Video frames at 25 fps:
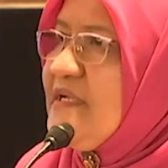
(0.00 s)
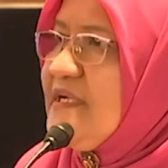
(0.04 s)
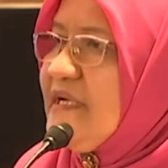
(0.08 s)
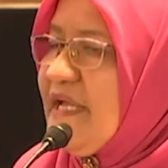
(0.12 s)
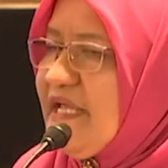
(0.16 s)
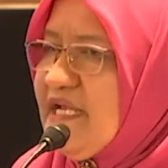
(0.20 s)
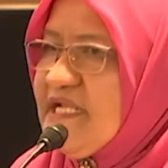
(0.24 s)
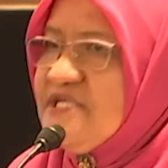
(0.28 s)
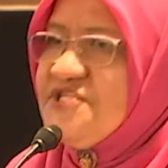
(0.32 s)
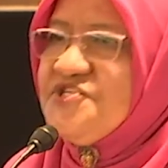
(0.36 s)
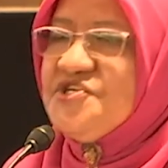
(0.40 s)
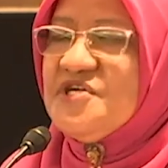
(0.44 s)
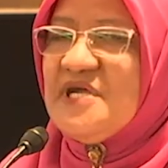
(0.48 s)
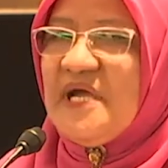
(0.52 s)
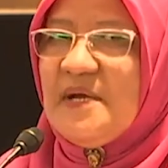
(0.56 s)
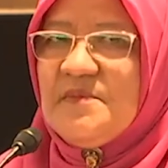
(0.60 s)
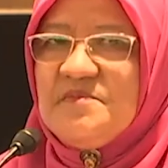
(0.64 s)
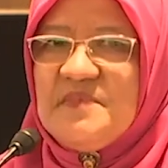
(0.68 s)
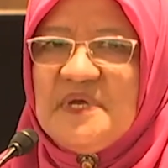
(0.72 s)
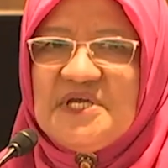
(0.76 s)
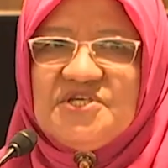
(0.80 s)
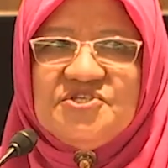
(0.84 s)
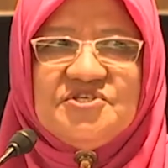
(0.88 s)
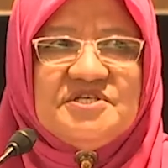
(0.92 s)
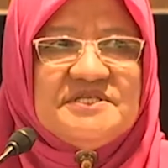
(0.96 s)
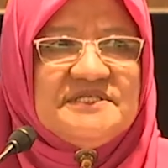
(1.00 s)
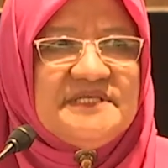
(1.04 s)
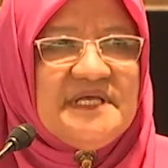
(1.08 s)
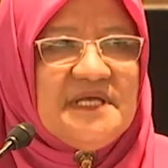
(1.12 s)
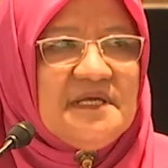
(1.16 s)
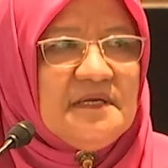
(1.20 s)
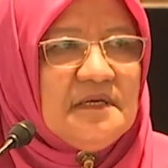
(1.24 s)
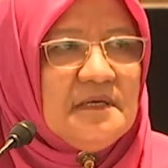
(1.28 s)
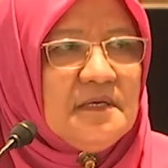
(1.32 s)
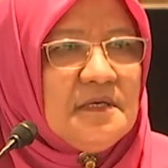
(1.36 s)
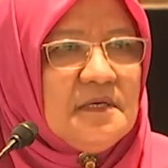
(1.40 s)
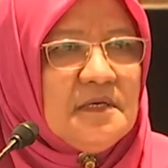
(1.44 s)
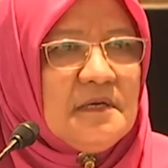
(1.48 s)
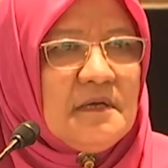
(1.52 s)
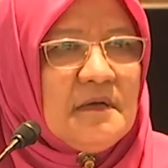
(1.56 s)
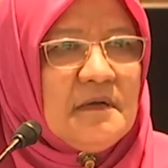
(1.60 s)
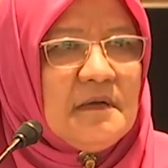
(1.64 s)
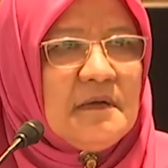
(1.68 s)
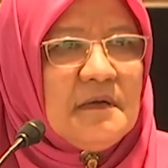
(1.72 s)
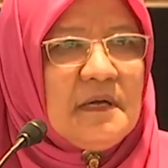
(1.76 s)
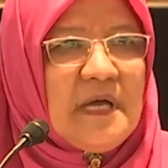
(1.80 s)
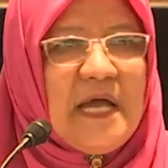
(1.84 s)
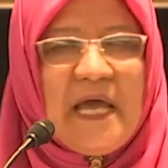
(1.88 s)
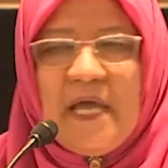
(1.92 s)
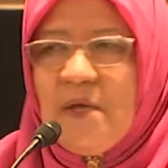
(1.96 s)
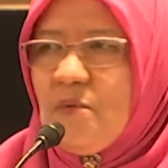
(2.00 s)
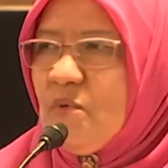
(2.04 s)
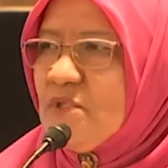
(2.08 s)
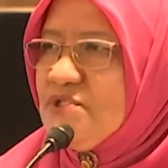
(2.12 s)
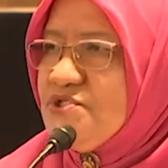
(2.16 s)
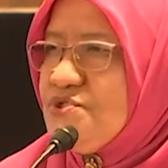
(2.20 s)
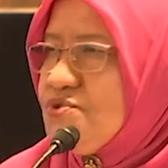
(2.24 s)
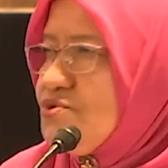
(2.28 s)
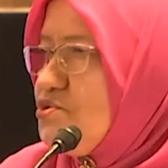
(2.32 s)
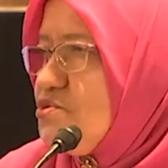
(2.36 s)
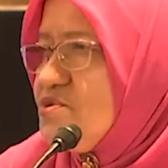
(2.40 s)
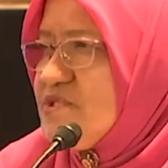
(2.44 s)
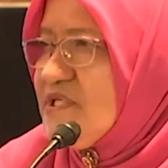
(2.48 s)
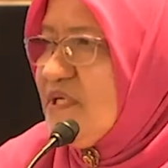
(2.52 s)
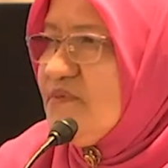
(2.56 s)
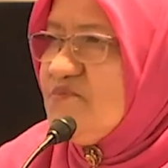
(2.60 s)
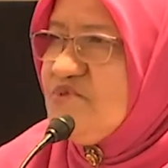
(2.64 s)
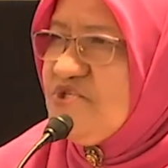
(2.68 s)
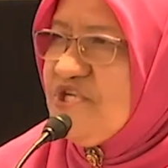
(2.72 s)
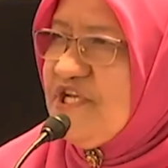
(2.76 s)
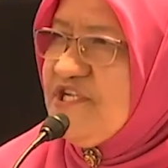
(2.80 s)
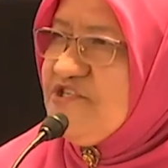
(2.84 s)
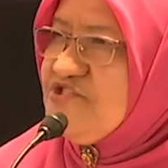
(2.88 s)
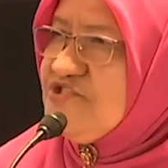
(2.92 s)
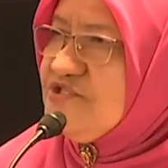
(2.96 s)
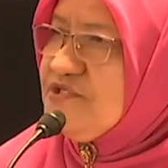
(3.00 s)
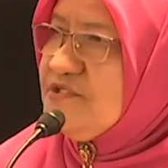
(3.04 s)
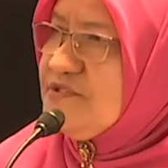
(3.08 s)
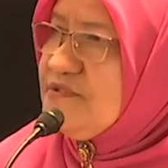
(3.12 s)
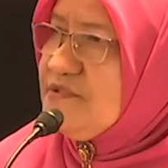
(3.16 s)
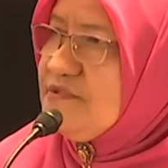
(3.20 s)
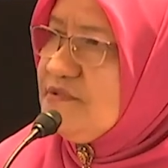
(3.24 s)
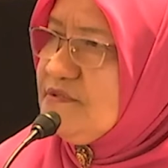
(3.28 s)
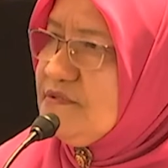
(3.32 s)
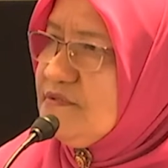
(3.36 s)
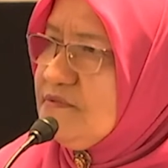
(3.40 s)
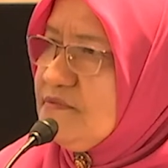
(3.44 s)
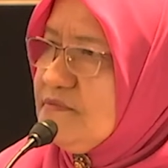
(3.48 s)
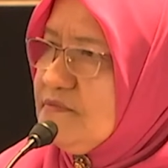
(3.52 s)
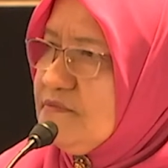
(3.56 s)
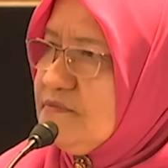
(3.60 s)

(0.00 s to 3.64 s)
And then she come back, she say, I want to do some changes.